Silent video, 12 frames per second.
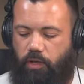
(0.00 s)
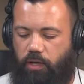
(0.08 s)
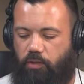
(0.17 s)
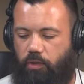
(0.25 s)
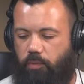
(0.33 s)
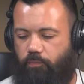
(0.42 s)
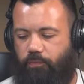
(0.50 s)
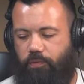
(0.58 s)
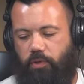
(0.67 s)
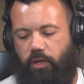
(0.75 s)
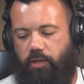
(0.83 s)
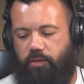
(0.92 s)
I
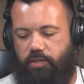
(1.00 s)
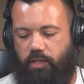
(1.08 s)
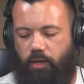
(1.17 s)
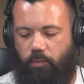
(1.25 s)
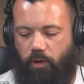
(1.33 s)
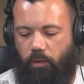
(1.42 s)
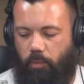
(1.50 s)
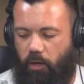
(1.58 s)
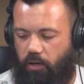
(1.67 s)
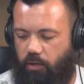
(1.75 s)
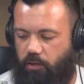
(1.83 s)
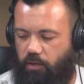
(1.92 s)
thought at the time when I
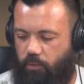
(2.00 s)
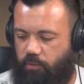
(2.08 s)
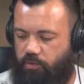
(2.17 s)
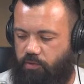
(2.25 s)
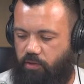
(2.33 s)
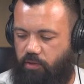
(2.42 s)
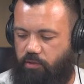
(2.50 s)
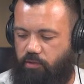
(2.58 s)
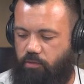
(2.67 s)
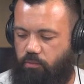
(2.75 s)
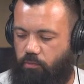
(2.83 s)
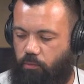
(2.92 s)
bought it, there was
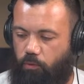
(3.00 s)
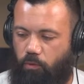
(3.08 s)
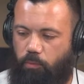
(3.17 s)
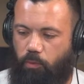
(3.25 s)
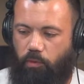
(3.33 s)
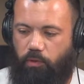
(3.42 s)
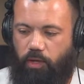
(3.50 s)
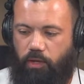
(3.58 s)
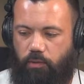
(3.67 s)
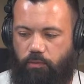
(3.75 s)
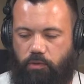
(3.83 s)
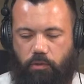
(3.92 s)
this rumor
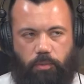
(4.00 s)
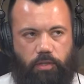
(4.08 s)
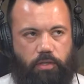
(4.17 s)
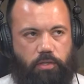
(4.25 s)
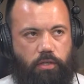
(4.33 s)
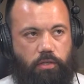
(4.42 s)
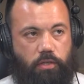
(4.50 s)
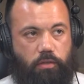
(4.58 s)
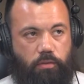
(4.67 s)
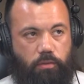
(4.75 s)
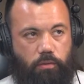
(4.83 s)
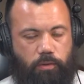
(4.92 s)
that it was going to be
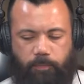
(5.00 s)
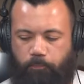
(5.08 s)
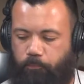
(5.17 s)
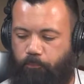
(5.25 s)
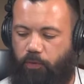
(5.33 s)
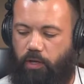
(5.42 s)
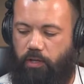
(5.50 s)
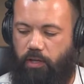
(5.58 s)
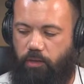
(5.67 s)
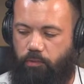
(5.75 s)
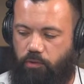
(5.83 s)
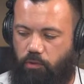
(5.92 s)
discontinued and
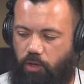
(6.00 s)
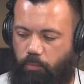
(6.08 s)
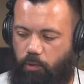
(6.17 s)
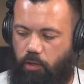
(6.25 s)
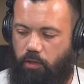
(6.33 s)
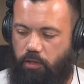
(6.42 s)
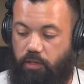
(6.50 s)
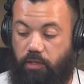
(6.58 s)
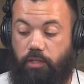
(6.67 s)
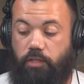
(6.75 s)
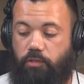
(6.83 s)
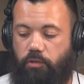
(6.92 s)
that it was a great product,
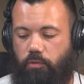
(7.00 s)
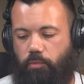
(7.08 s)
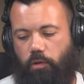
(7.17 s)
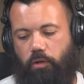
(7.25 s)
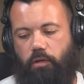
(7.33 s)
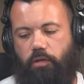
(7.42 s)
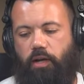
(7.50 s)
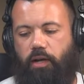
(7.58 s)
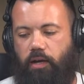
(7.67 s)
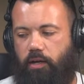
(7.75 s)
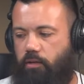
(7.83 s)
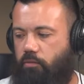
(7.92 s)
and it is a good product.
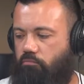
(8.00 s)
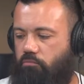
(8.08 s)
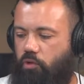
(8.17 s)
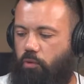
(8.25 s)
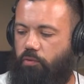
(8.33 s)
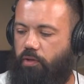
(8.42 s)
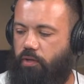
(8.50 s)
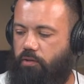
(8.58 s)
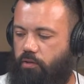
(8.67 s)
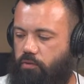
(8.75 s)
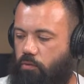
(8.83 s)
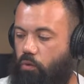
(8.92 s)
I don't think
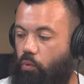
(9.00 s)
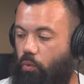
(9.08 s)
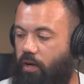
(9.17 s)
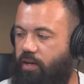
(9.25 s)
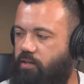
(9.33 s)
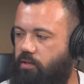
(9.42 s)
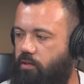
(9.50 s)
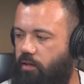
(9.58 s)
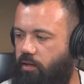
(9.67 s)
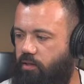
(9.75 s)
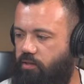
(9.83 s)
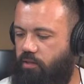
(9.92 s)
it's as great
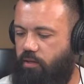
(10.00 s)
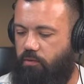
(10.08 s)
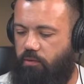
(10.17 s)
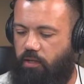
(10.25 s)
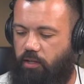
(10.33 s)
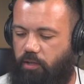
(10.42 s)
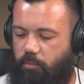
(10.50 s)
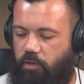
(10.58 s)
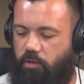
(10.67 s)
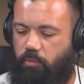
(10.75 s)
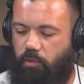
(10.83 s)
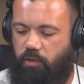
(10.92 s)
as the internet led
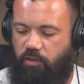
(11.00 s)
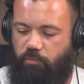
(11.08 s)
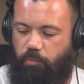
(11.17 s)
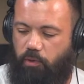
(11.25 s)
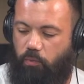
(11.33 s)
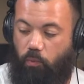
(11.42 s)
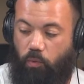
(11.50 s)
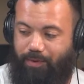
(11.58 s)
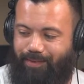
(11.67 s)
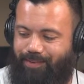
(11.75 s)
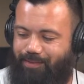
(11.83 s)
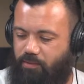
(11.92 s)
me to believe, but
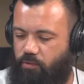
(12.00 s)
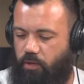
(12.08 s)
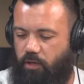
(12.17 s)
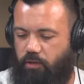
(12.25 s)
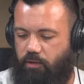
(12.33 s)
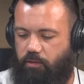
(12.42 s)
what is, right?